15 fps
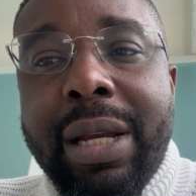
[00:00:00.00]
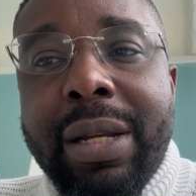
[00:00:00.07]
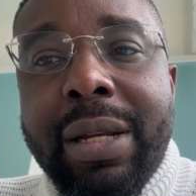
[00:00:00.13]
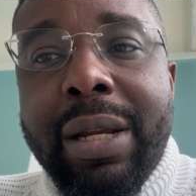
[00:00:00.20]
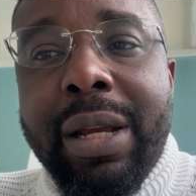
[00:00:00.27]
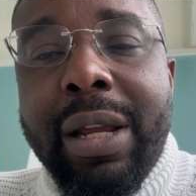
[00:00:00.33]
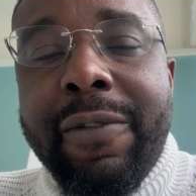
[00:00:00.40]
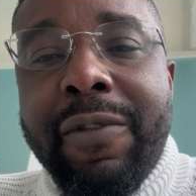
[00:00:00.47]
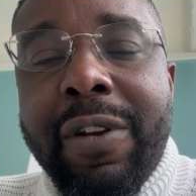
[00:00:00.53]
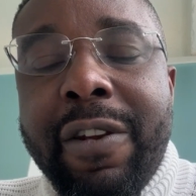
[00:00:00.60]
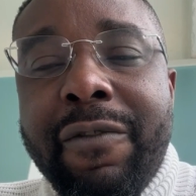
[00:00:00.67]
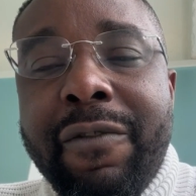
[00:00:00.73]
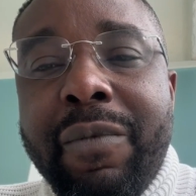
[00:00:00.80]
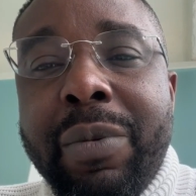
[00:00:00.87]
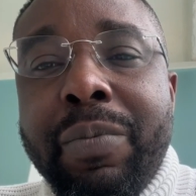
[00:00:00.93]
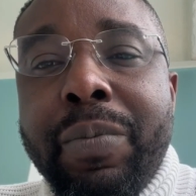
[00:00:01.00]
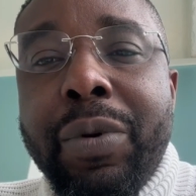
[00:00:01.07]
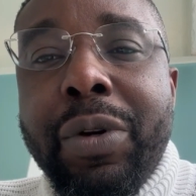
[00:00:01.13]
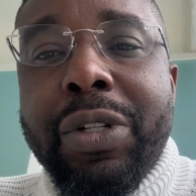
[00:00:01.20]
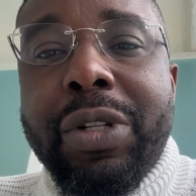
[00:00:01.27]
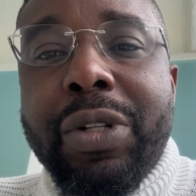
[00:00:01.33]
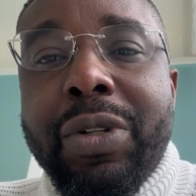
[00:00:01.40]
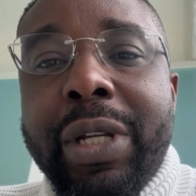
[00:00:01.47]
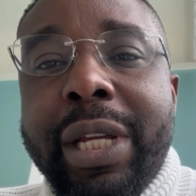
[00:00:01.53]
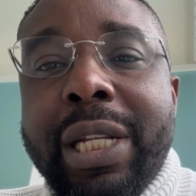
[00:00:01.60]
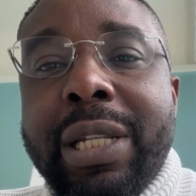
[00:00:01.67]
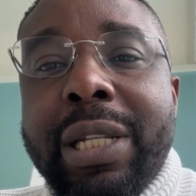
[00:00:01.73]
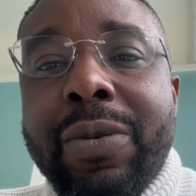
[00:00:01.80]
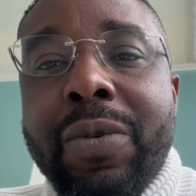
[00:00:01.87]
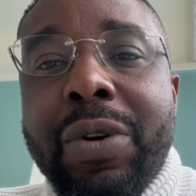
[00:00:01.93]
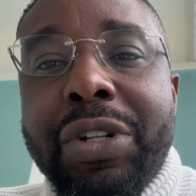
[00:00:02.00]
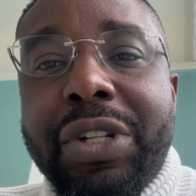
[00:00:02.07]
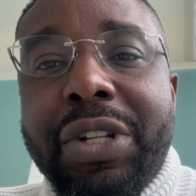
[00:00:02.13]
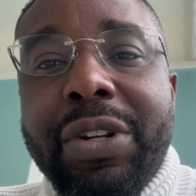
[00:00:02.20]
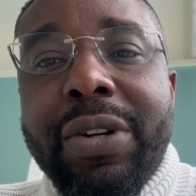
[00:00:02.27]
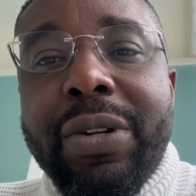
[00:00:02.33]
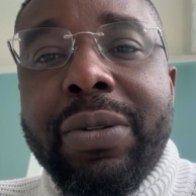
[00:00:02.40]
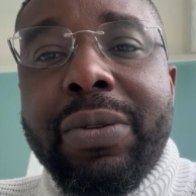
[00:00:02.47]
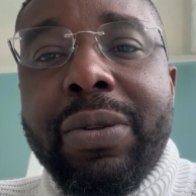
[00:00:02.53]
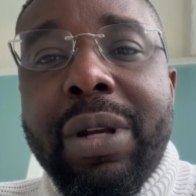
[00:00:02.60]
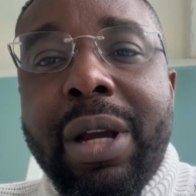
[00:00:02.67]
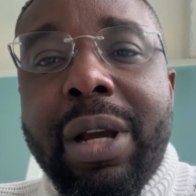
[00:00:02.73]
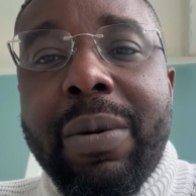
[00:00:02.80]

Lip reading: then, if they've been booked to get a wash done,